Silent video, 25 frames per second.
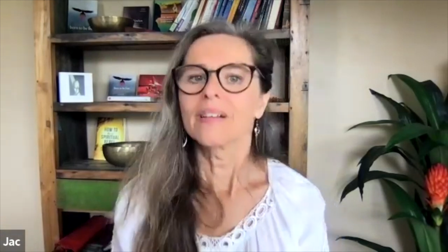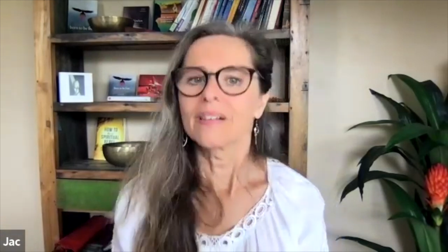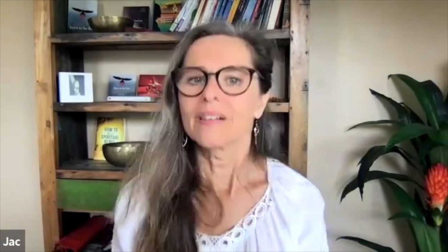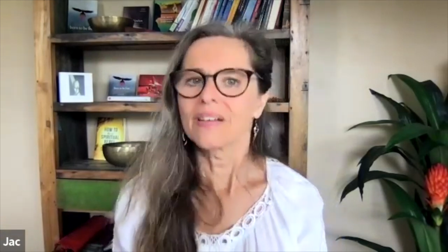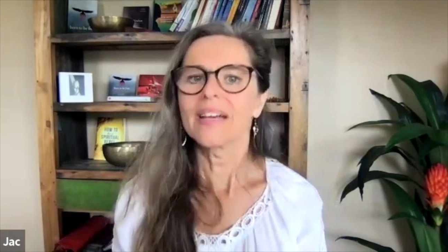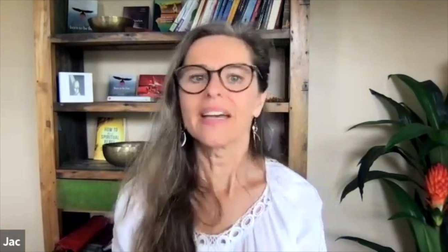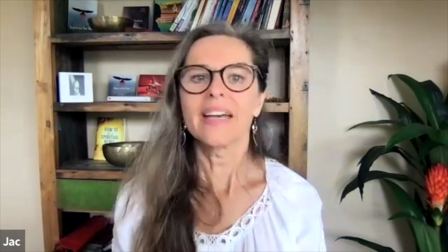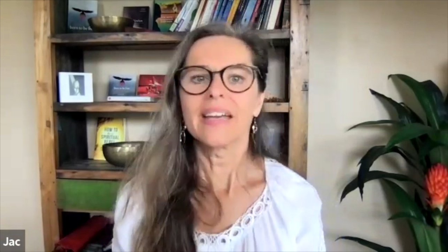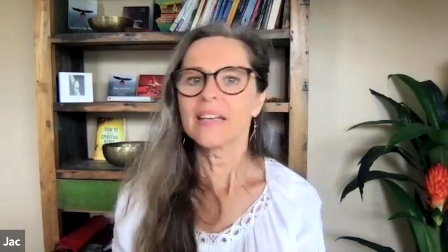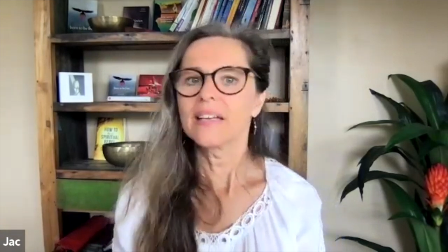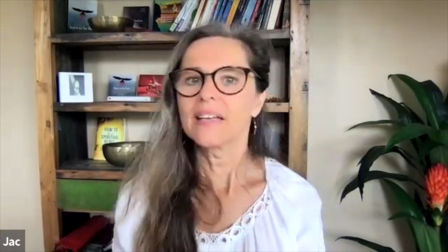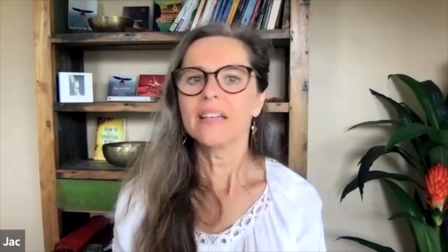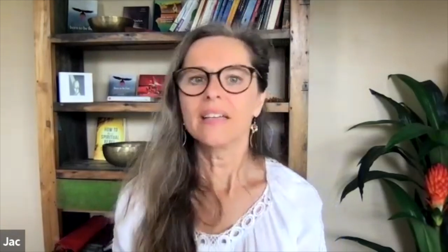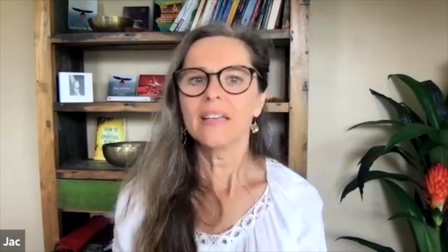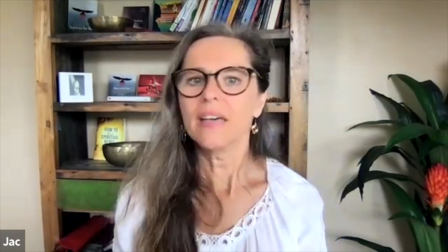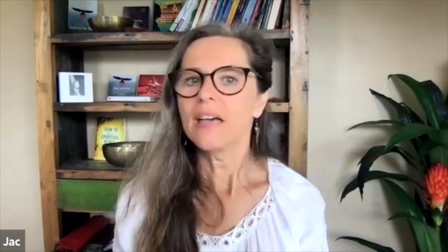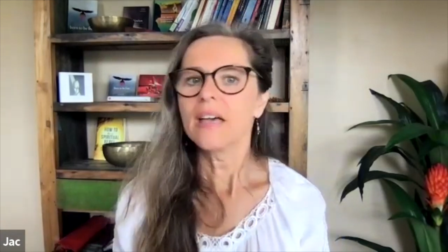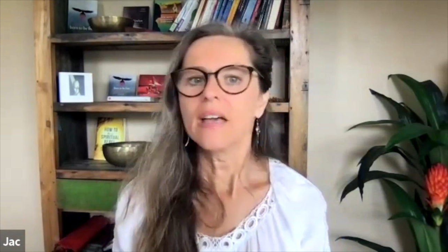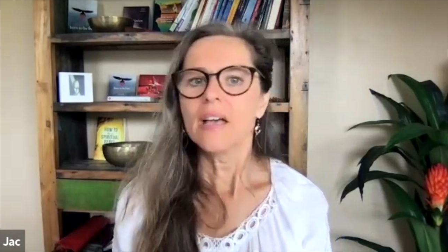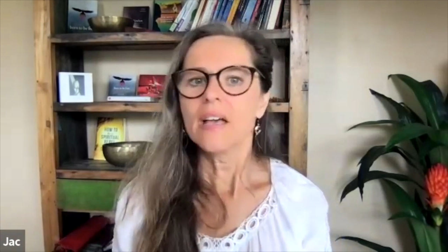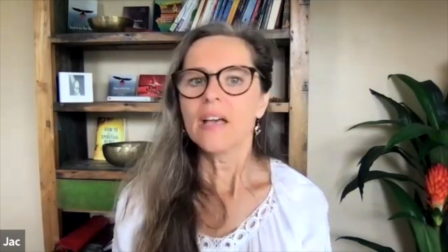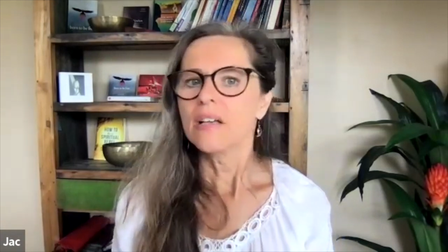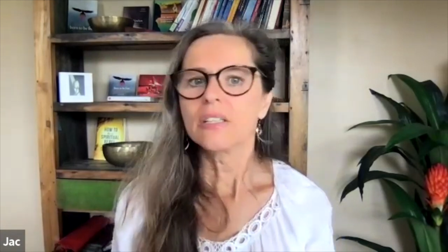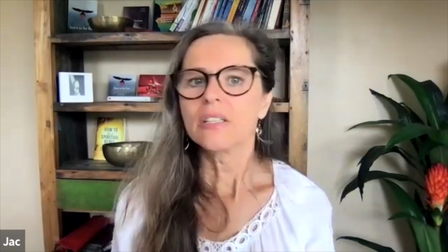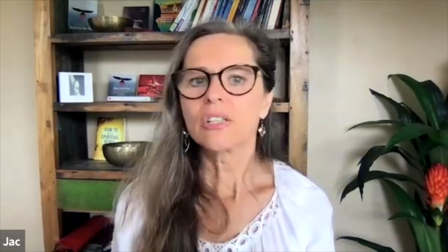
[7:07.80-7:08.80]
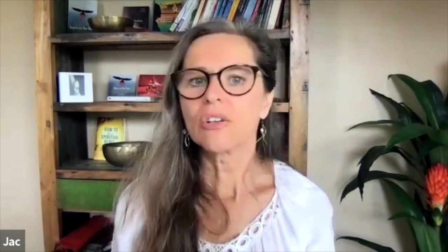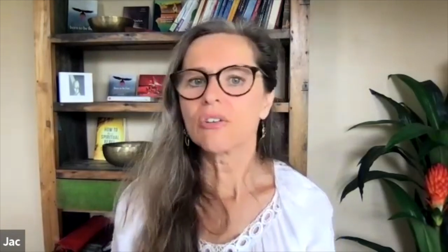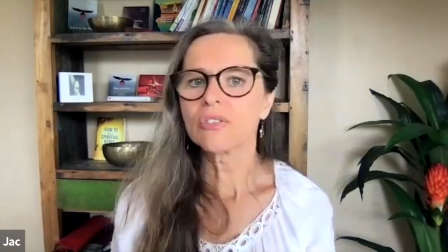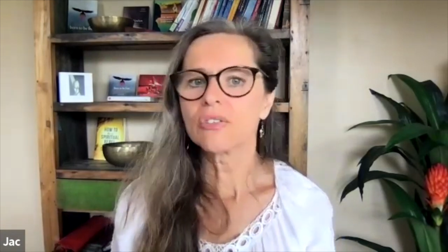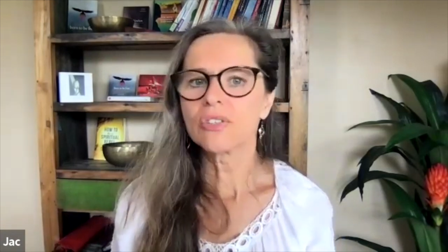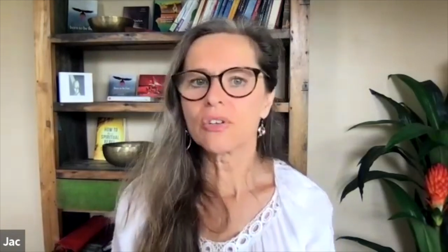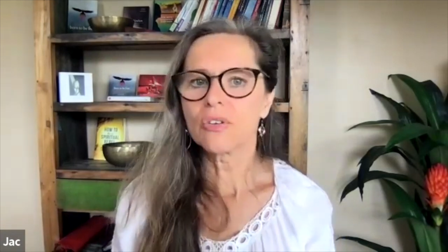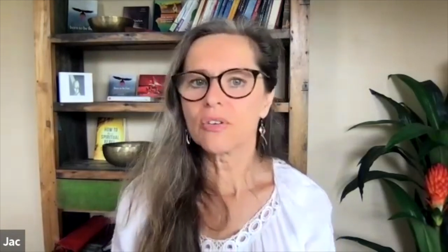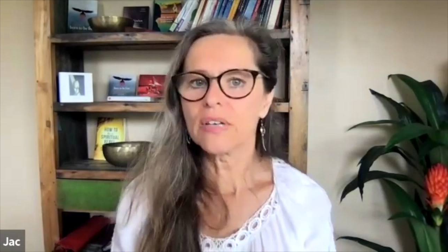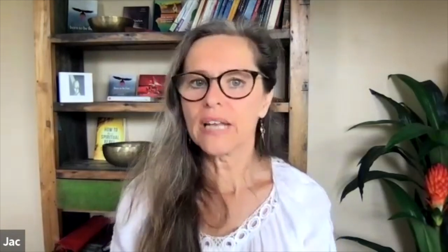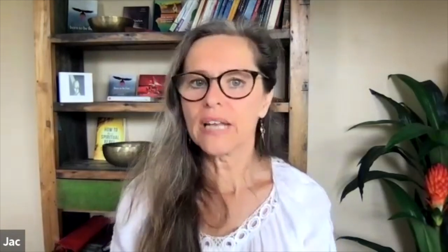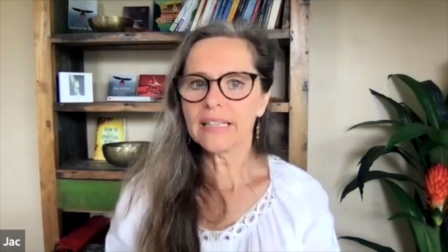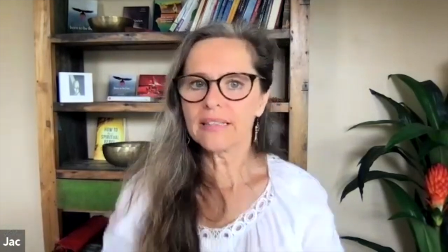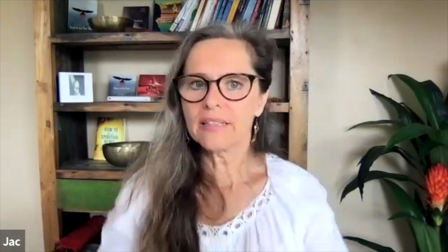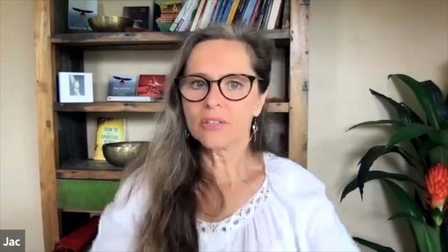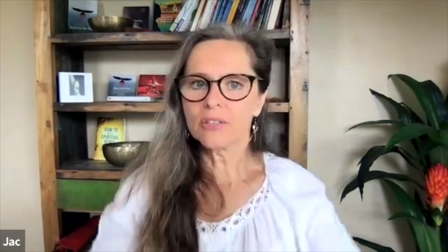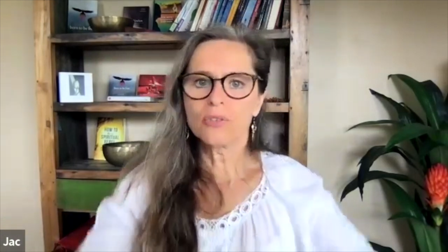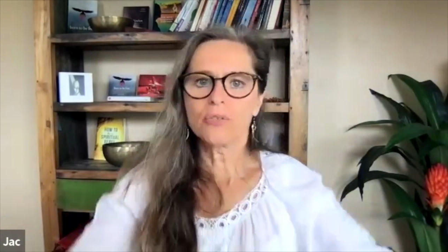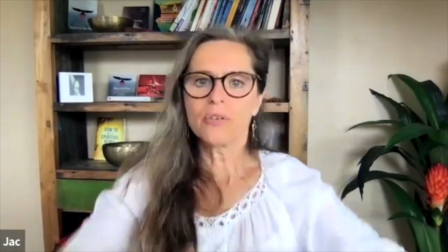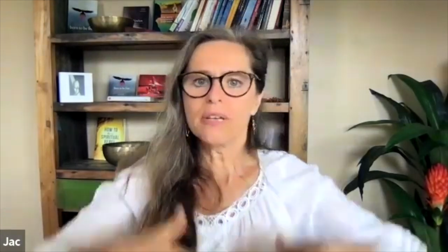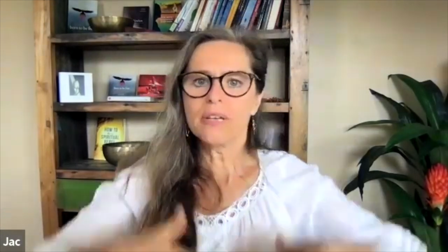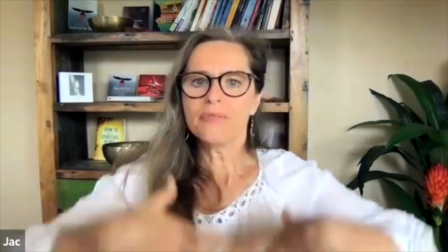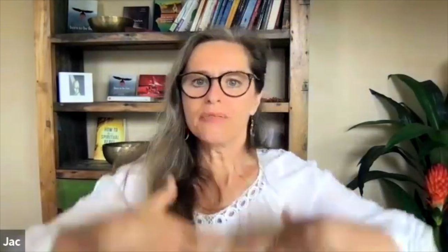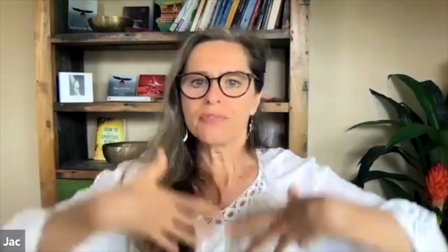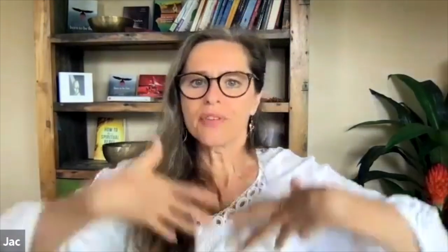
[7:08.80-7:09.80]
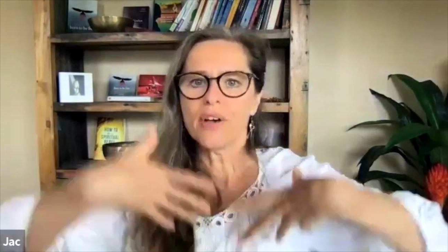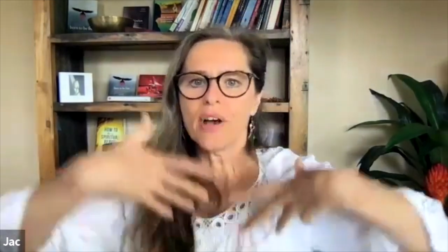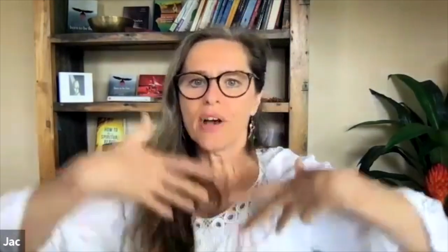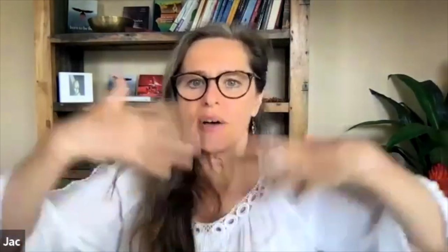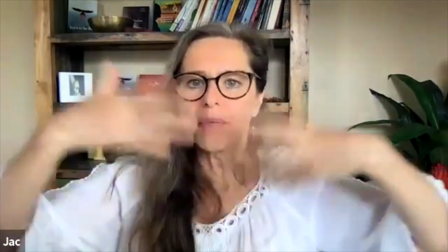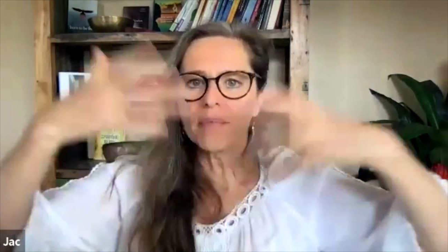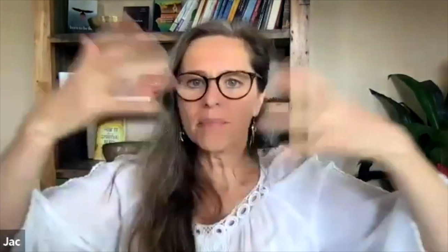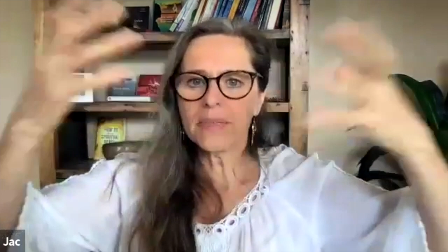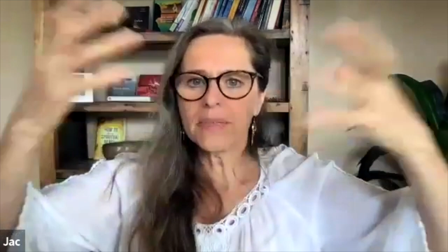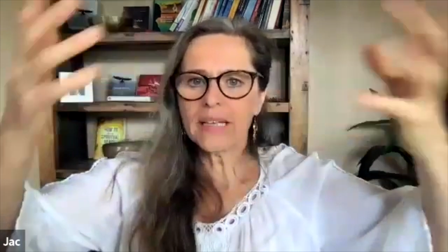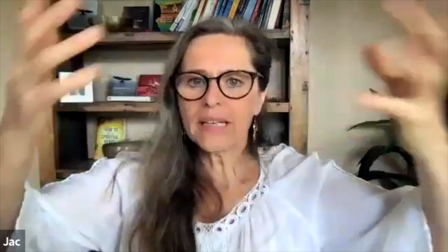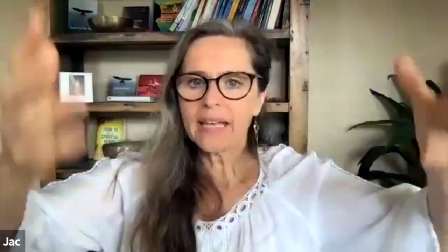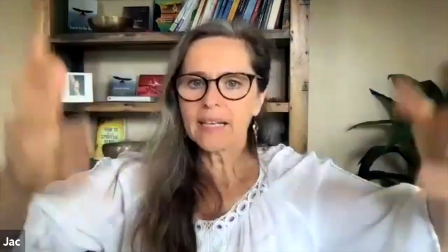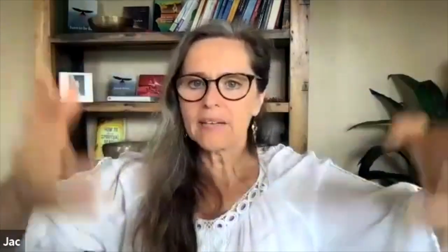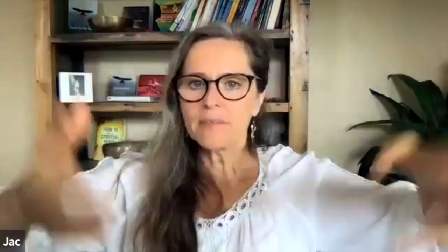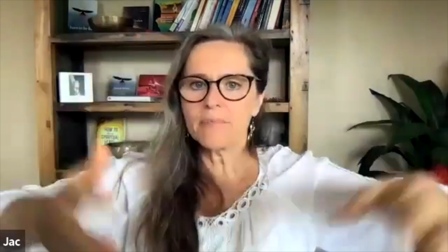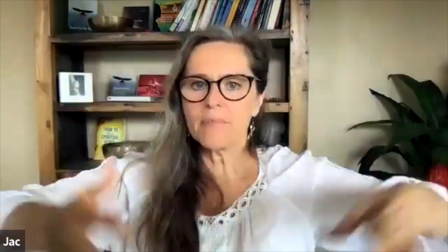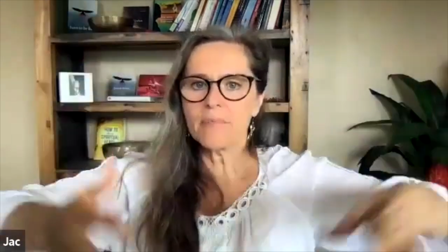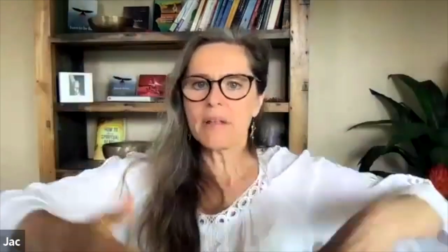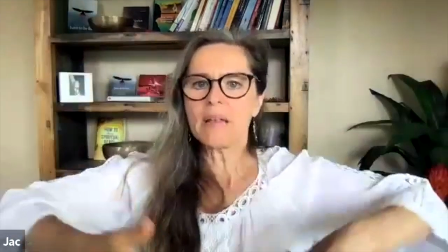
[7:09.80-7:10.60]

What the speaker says: Okay. So let the grief come, like